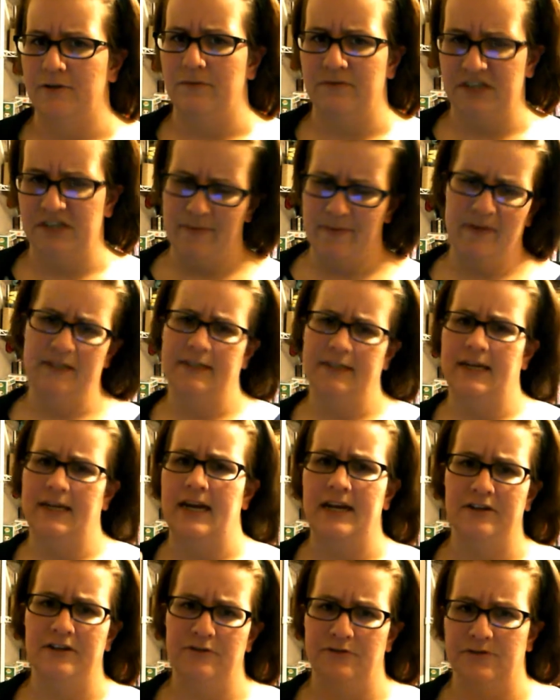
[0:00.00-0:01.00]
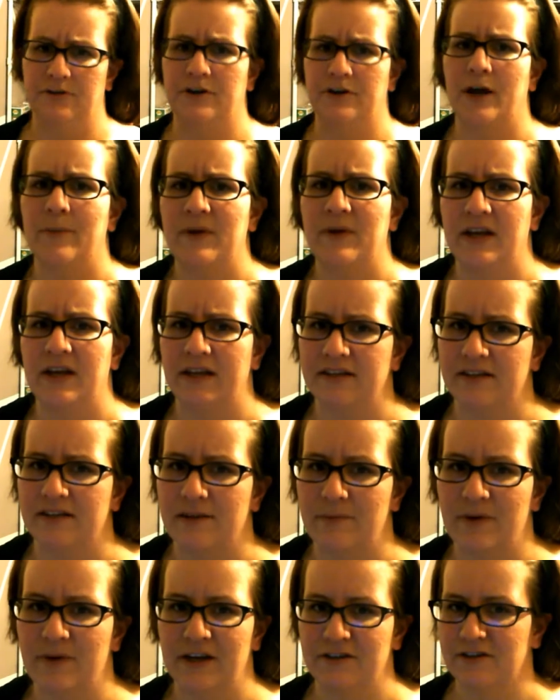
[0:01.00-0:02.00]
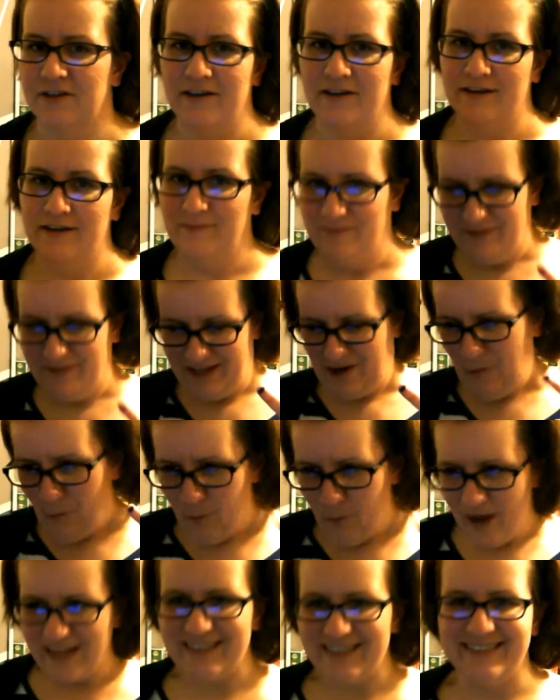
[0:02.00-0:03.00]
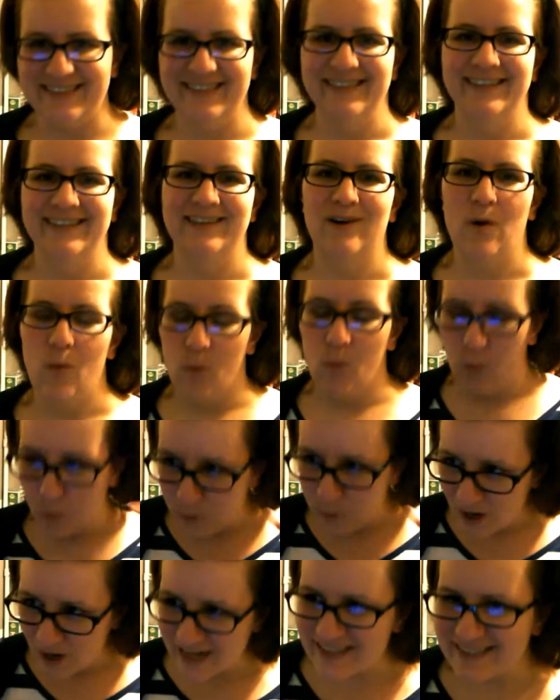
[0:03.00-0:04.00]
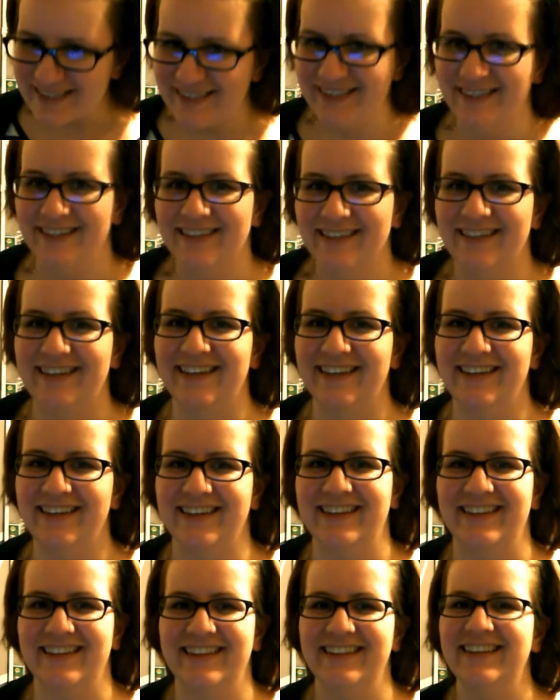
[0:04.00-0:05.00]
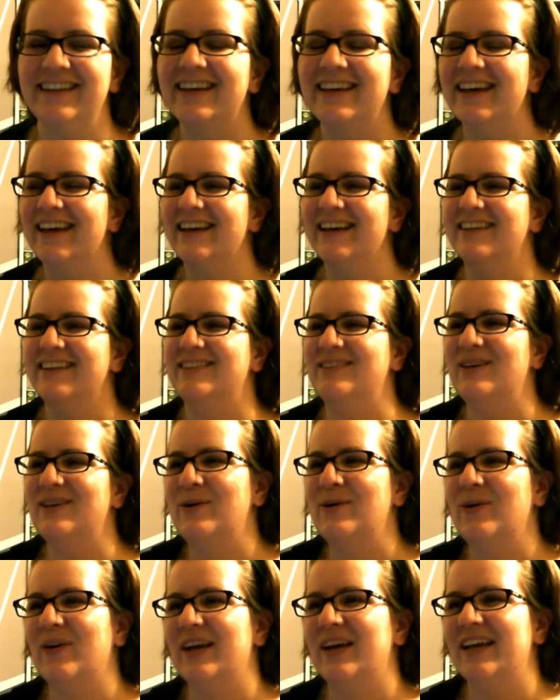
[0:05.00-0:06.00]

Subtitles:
demons and angels are coming into the picture. And I'm like, what? So